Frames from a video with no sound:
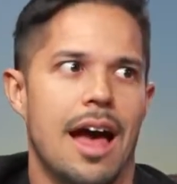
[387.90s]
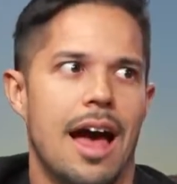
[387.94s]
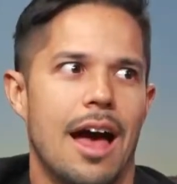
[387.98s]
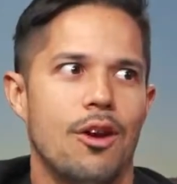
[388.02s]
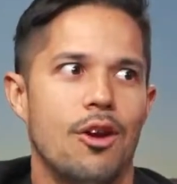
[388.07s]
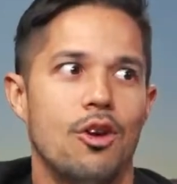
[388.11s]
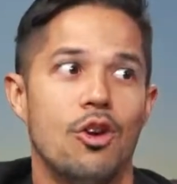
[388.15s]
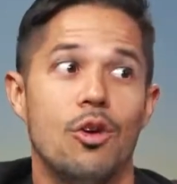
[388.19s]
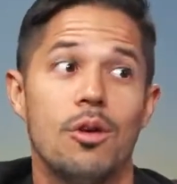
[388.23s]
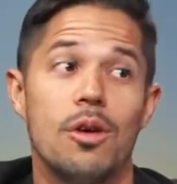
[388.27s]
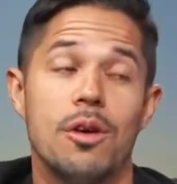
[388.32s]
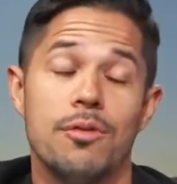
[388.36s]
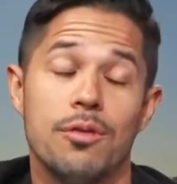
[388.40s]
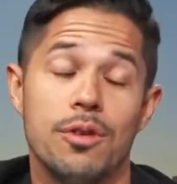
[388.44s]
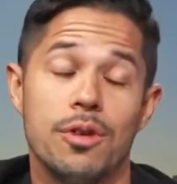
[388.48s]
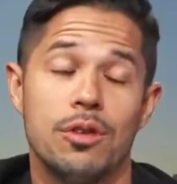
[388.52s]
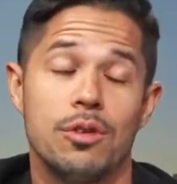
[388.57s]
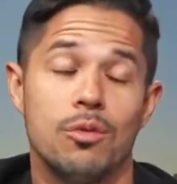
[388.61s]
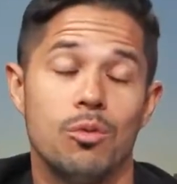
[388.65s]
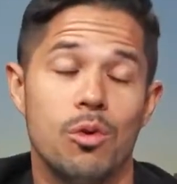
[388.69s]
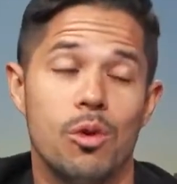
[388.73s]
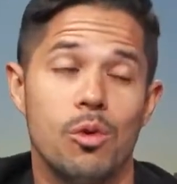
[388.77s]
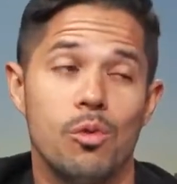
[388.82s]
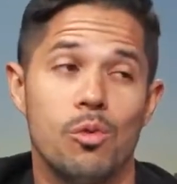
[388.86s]
I don't know if it
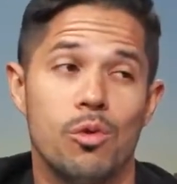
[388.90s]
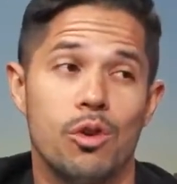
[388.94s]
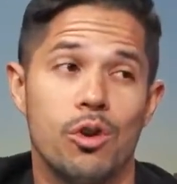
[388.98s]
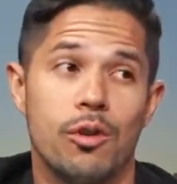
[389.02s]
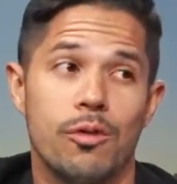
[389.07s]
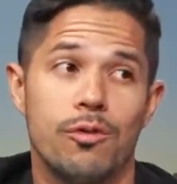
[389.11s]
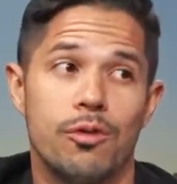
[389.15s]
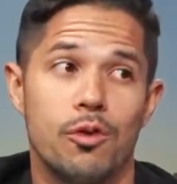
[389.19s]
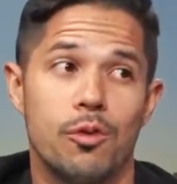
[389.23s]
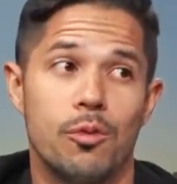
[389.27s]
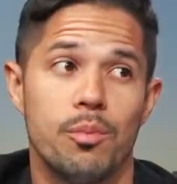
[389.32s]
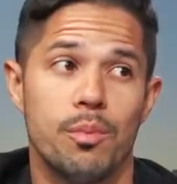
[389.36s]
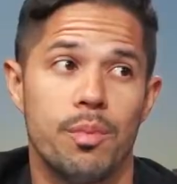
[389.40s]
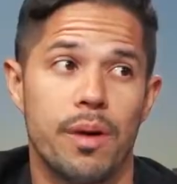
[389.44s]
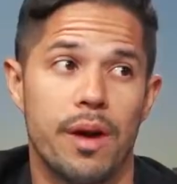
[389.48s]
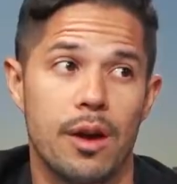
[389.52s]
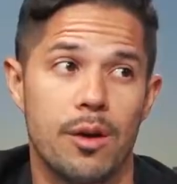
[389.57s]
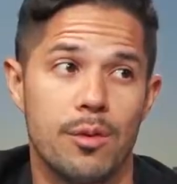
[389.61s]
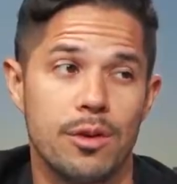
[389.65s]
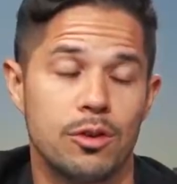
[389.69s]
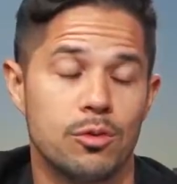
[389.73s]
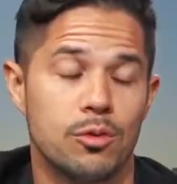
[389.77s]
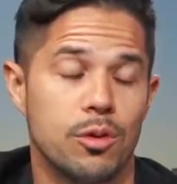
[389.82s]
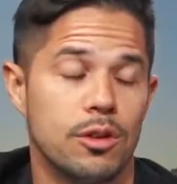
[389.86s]
will work for
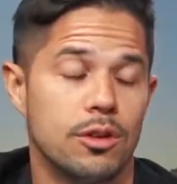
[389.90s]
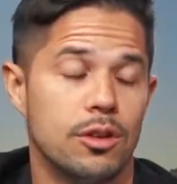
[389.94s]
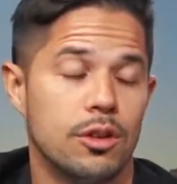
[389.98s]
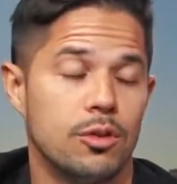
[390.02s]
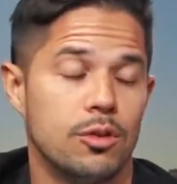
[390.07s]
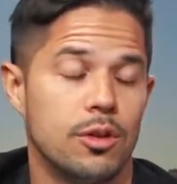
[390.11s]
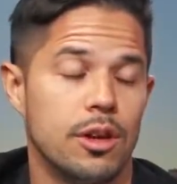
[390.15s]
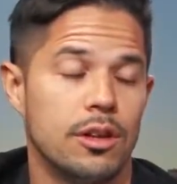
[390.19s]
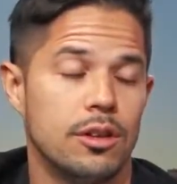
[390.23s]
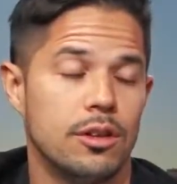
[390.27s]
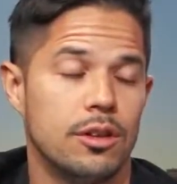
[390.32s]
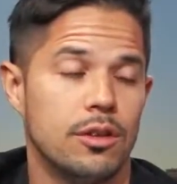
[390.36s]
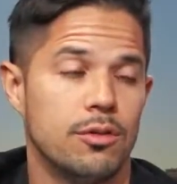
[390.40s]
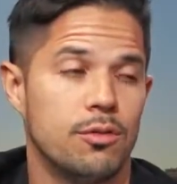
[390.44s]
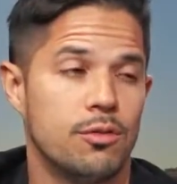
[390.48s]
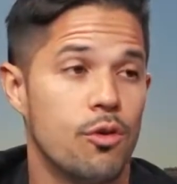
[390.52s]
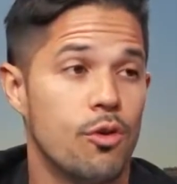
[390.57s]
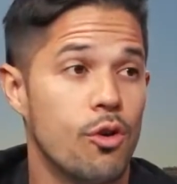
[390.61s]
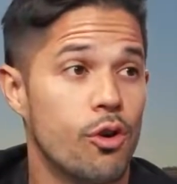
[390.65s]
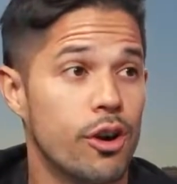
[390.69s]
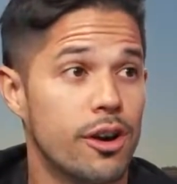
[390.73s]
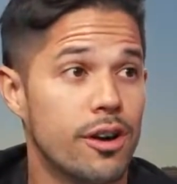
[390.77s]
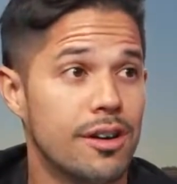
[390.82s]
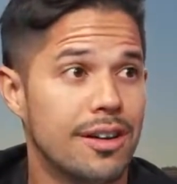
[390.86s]
Paris
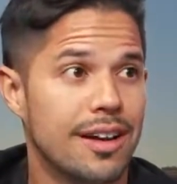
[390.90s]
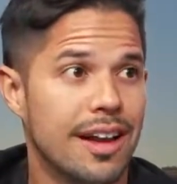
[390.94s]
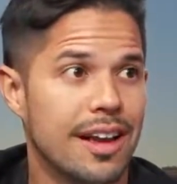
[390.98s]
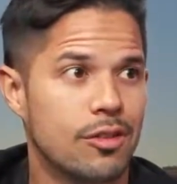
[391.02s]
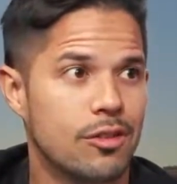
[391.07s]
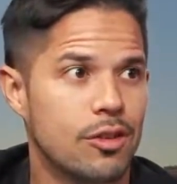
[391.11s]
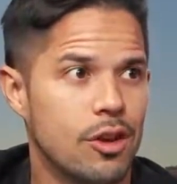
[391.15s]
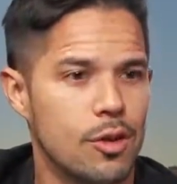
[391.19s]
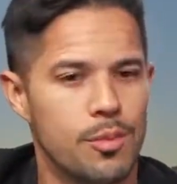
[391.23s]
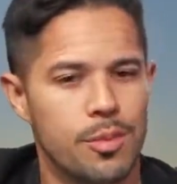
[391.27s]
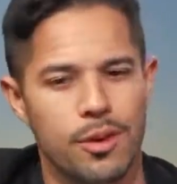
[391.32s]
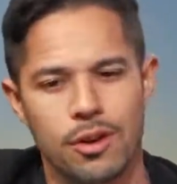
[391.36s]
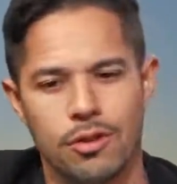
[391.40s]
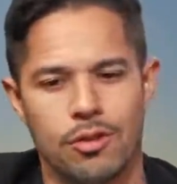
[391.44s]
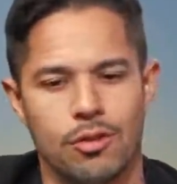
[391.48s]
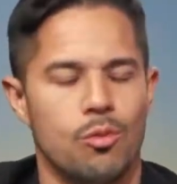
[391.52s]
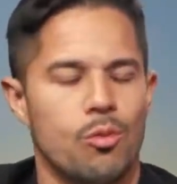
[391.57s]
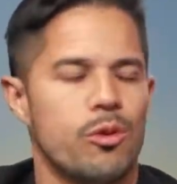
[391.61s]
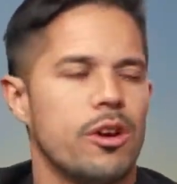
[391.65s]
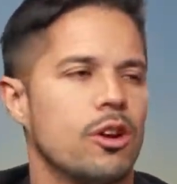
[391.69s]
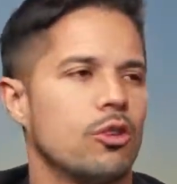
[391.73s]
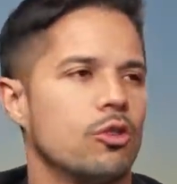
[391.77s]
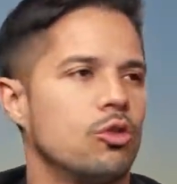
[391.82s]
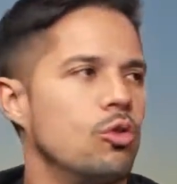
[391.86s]
2024 next year because
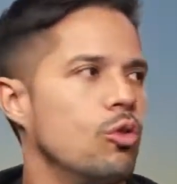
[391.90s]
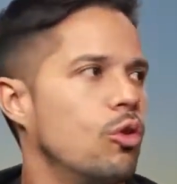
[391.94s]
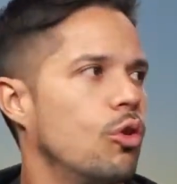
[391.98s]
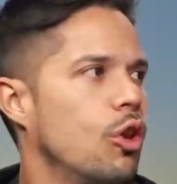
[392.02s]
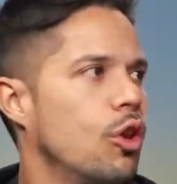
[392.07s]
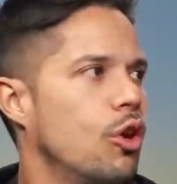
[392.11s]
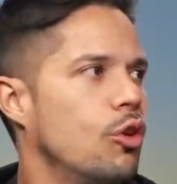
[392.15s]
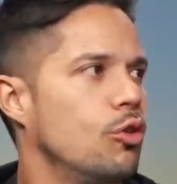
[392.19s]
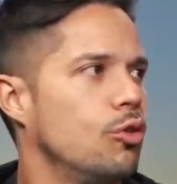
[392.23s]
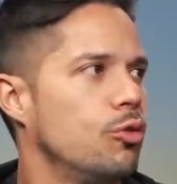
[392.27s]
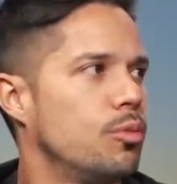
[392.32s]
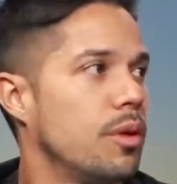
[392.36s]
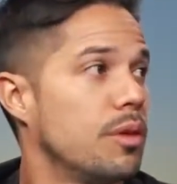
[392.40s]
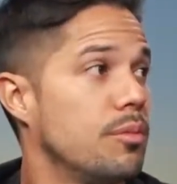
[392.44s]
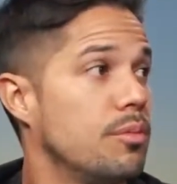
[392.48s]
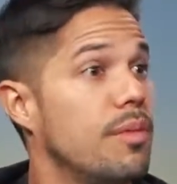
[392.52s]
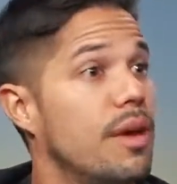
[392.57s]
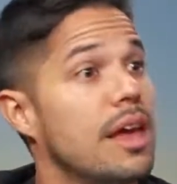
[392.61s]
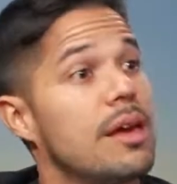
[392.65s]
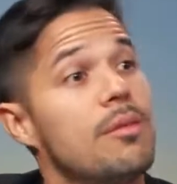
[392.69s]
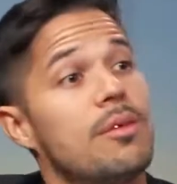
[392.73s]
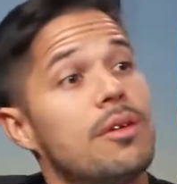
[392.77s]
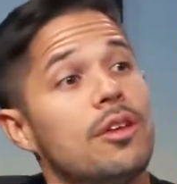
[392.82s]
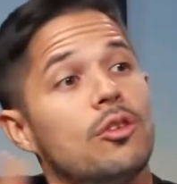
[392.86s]
we are too close, but
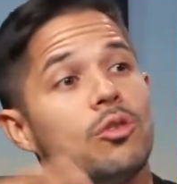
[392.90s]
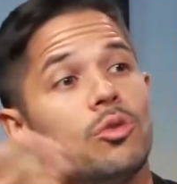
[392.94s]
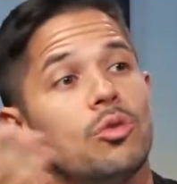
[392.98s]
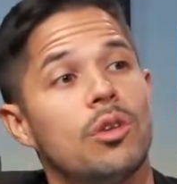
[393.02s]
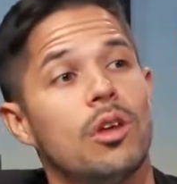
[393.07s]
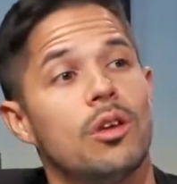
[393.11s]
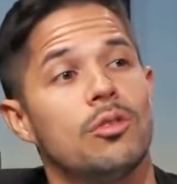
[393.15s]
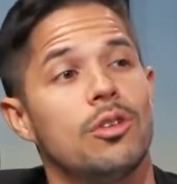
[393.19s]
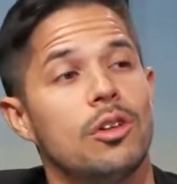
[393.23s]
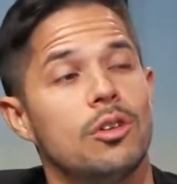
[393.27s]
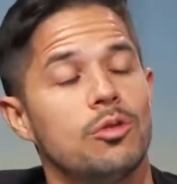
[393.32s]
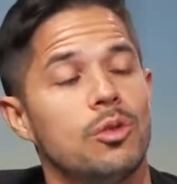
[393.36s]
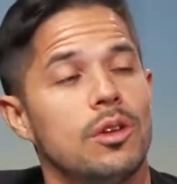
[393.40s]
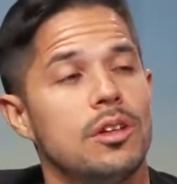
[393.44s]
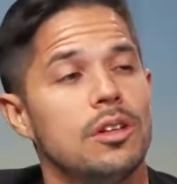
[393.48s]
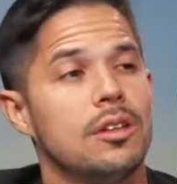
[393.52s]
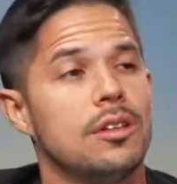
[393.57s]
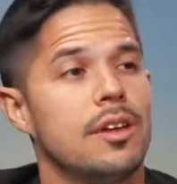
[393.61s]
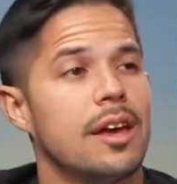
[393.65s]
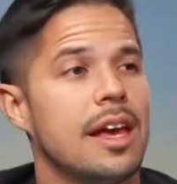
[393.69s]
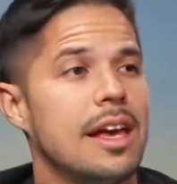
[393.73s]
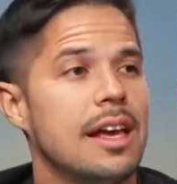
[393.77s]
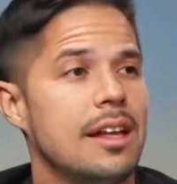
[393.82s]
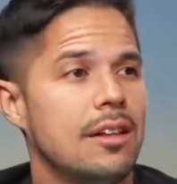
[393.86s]
maybe
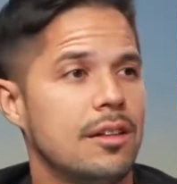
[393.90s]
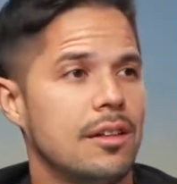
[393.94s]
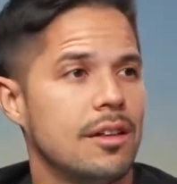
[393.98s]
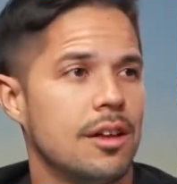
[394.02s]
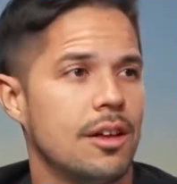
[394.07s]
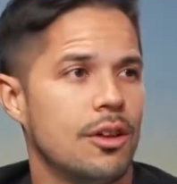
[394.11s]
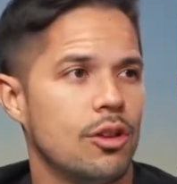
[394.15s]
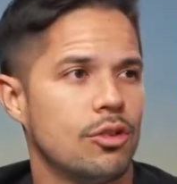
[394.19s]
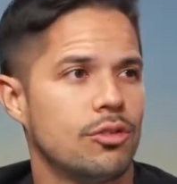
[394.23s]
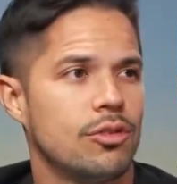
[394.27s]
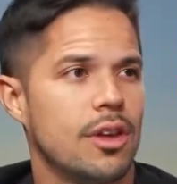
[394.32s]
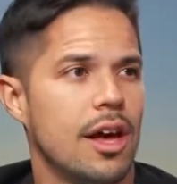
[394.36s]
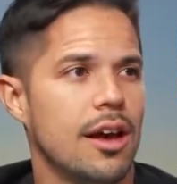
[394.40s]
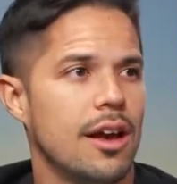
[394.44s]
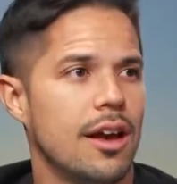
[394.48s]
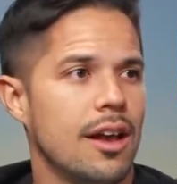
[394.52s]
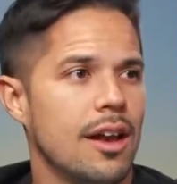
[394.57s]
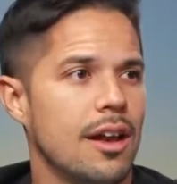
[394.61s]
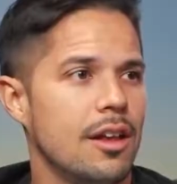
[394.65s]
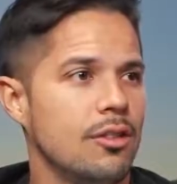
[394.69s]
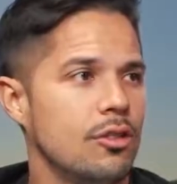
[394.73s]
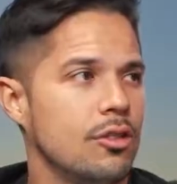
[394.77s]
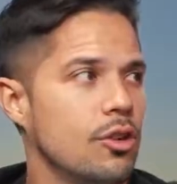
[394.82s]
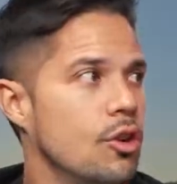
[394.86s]
2028 in Los
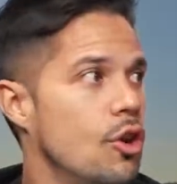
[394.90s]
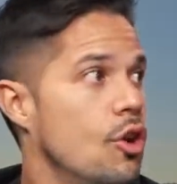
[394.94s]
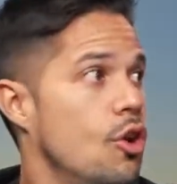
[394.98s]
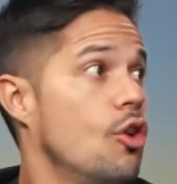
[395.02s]
Angeles